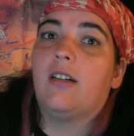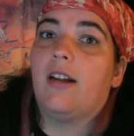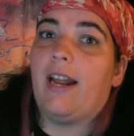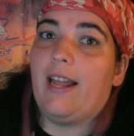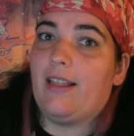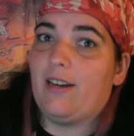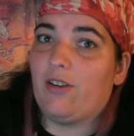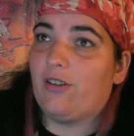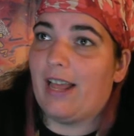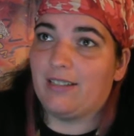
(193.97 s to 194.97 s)
And
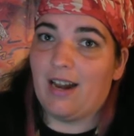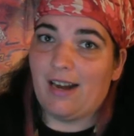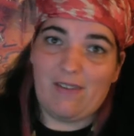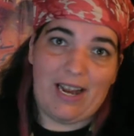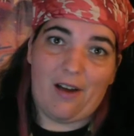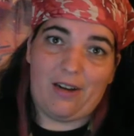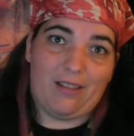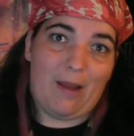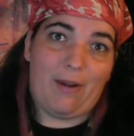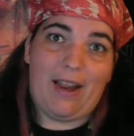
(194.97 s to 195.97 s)
then that's not even counting
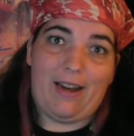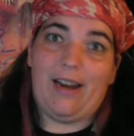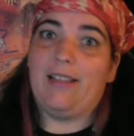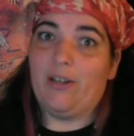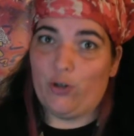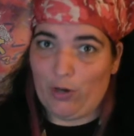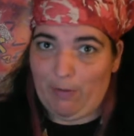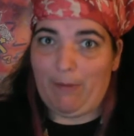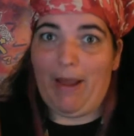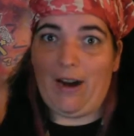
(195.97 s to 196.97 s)
laminating and then
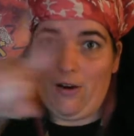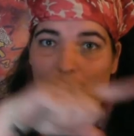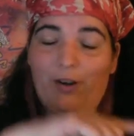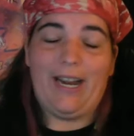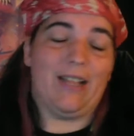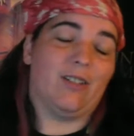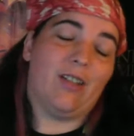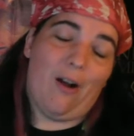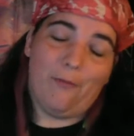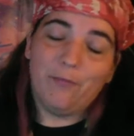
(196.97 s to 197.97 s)
trimming back over again.
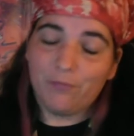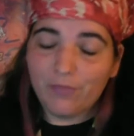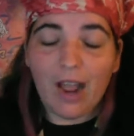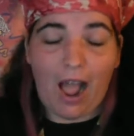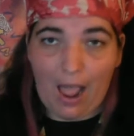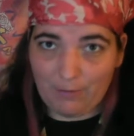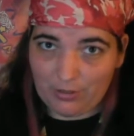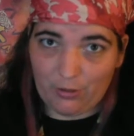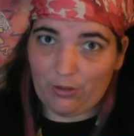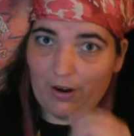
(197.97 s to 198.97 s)
So I'm
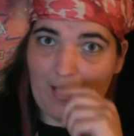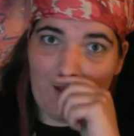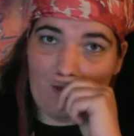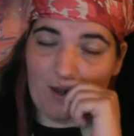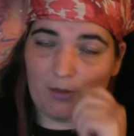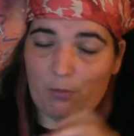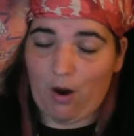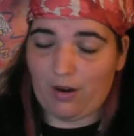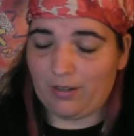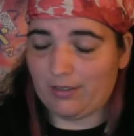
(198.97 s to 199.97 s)
still learning a lot of the
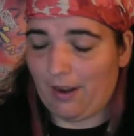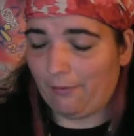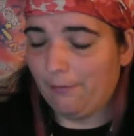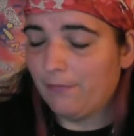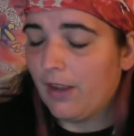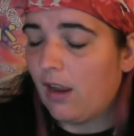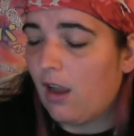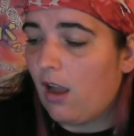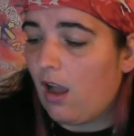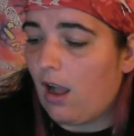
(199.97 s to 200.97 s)
product stuff.
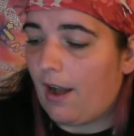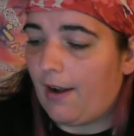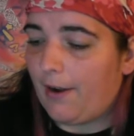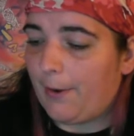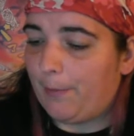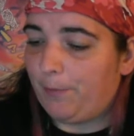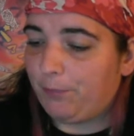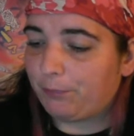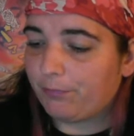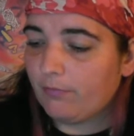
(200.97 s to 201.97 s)
And
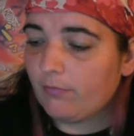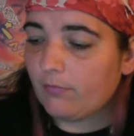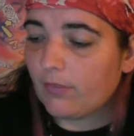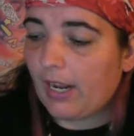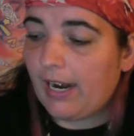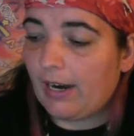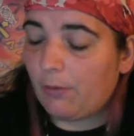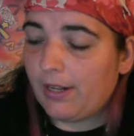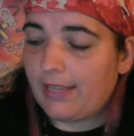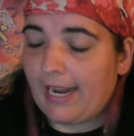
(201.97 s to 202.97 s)
I
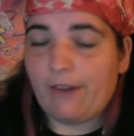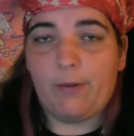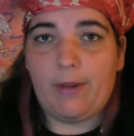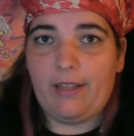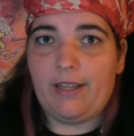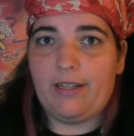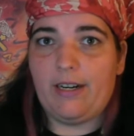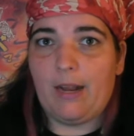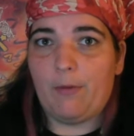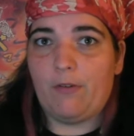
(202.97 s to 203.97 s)
want to thank everybody that
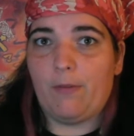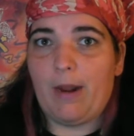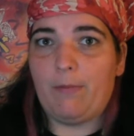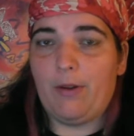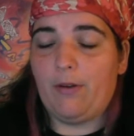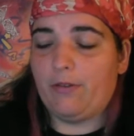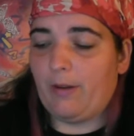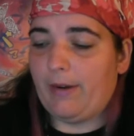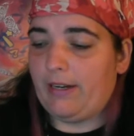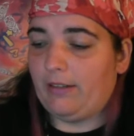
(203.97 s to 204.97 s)
did come over to my booth.
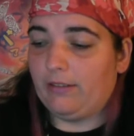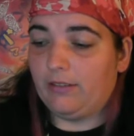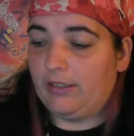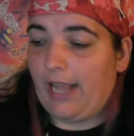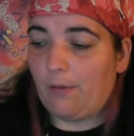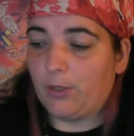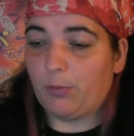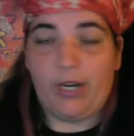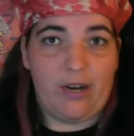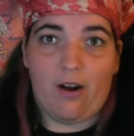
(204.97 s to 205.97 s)
I mean, that was
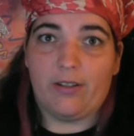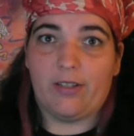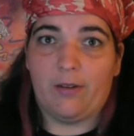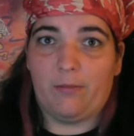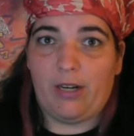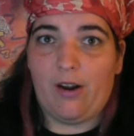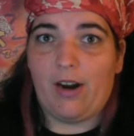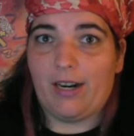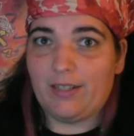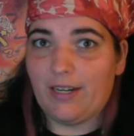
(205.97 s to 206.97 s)
pretty awesome. You know,
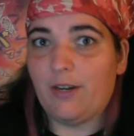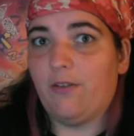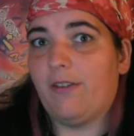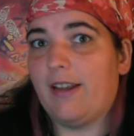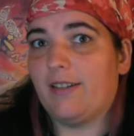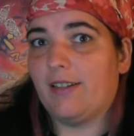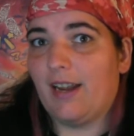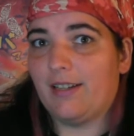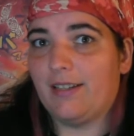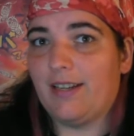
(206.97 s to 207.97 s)
I got to see new faces,
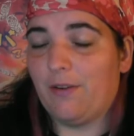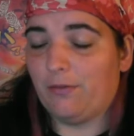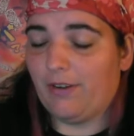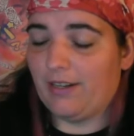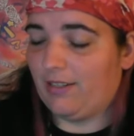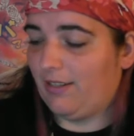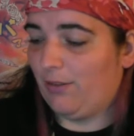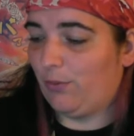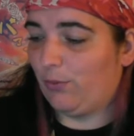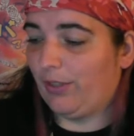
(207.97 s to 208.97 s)
got to see old faces.
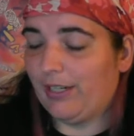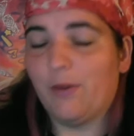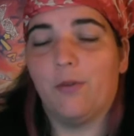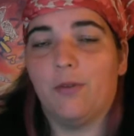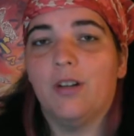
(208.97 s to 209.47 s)
It was really cool.